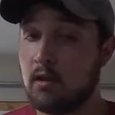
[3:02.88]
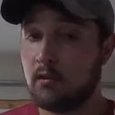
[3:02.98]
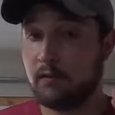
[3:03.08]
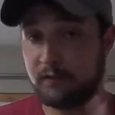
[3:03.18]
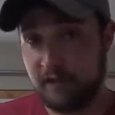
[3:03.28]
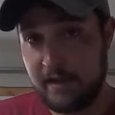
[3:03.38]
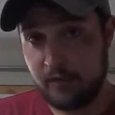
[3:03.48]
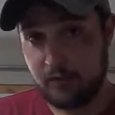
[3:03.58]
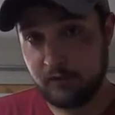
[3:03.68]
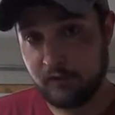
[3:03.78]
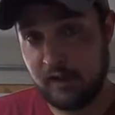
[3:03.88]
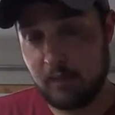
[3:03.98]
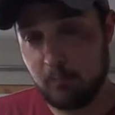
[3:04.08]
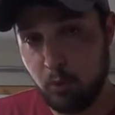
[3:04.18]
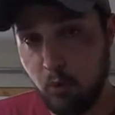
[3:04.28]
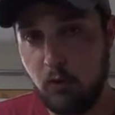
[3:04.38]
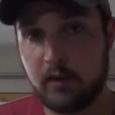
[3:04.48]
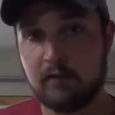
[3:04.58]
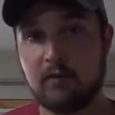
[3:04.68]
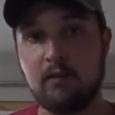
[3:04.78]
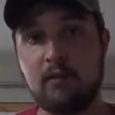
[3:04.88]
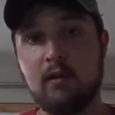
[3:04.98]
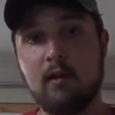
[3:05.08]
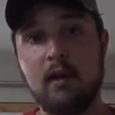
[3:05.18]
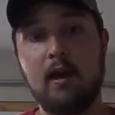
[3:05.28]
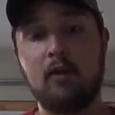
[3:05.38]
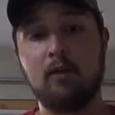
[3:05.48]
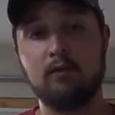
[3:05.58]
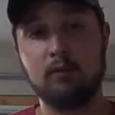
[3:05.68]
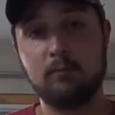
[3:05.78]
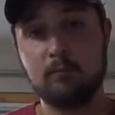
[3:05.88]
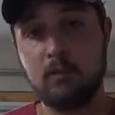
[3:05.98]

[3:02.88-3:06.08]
Stayed on the same point, however,